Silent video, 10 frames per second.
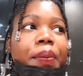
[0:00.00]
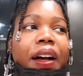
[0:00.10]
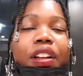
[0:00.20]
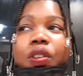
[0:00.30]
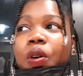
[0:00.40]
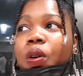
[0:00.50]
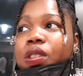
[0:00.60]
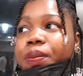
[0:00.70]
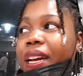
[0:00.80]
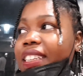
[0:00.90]
I
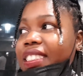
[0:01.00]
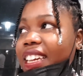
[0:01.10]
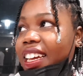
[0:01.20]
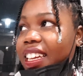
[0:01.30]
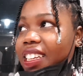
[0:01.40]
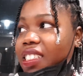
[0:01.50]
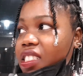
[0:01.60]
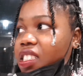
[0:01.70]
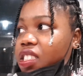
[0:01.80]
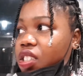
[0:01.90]
called my dad
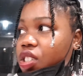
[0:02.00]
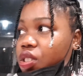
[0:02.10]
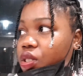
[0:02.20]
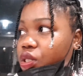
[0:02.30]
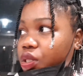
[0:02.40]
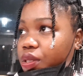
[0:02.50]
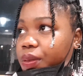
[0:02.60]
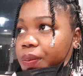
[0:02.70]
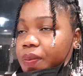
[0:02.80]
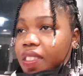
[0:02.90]
to
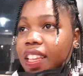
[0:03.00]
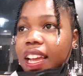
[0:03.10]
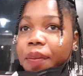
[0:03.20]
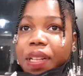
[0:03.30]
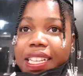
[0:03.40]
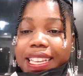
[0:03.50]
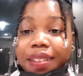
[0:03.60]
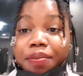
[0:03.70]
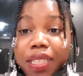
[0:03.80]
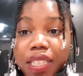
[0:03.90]
come
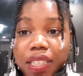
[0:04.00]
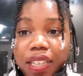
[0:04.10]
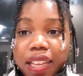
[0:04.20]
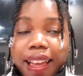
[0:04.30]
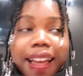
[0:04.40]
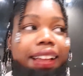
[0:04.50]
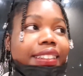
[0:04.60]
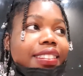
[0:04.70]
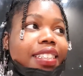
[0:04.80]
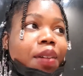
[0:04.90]
get me,
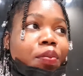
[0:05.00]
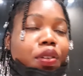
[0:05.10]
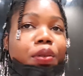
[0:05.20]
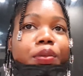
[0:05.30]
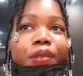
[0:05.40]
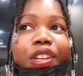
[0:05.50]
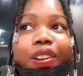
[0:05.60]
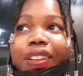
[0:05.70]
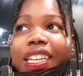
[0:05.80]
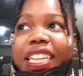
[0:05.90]
and I'm probably
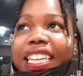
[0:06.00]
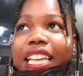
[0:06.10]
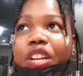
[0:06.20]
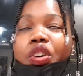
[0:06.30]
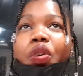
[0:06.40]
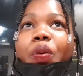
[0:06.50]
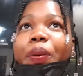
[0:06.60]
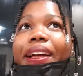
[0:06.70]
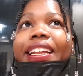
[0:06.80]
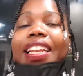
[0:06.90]
only gonna get home
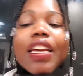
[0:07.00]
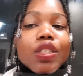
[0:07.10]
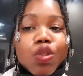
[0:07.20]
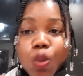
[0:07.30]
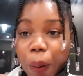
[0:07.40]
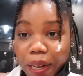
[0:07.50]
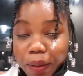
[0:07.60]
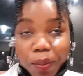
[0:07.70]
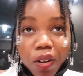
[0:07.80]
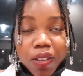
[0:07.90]
at like 20
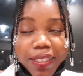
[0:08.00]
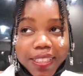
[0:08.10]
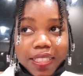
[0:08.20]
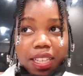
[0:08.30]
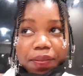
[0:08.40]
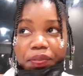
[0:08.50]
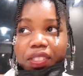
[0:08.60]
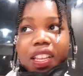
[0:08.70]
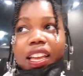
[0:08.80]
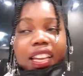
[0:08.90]
past
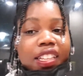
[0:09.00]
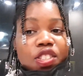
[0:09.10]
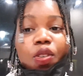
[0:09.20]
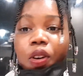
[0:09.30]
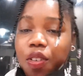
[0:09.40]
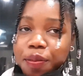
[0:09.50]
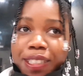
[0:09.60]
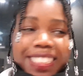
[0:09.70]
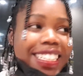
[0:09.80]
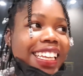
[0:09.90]
8 or
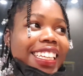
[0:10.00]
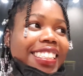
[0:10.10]
8:30.